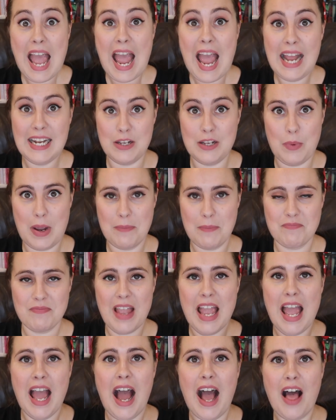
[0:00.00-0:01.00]
Anyway,
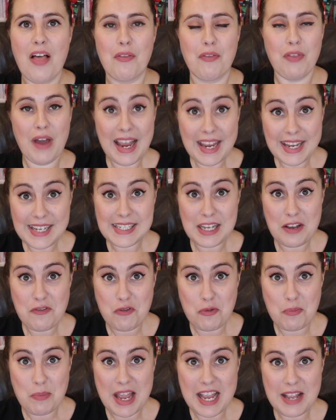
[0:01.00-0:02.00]
that is
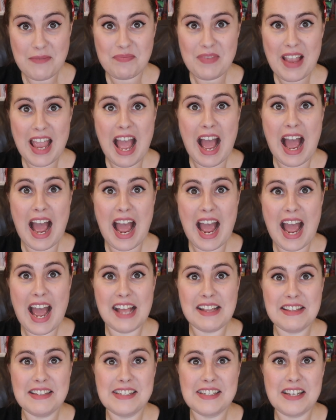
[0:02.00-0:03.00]
it from me,
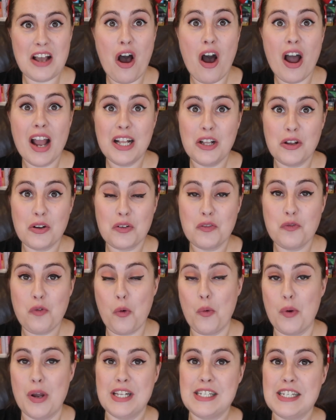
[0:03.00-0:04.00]
and I look
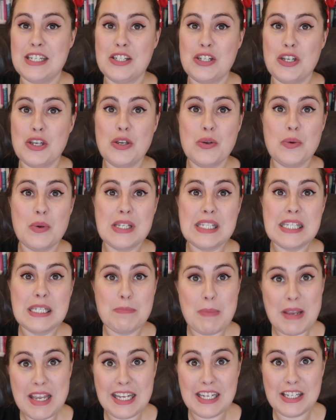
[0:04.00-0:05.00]
forward to
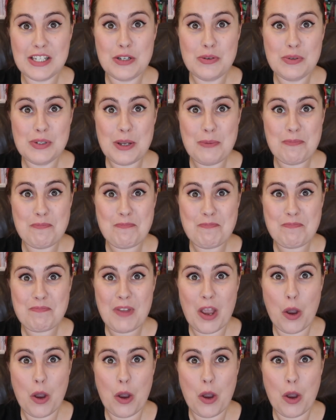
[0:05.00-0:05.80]
speaking to you soon.